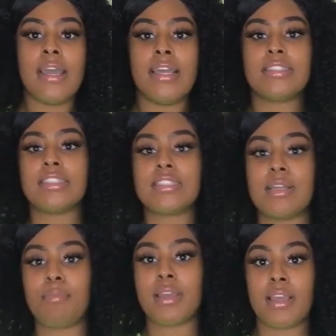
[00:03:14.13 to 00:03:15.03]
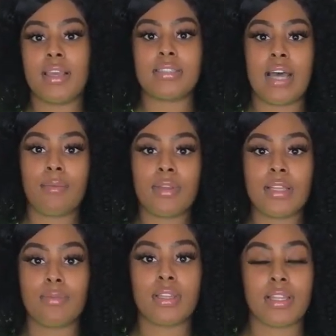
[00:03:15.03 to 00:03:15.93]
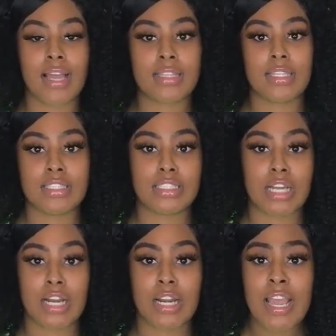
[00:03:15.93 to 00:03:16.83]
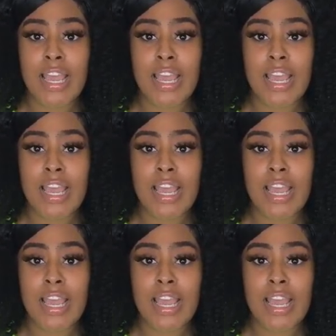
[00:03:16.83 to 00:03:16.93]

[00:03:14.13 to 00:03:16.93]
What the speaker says: It just depends. I really, really like this shirt.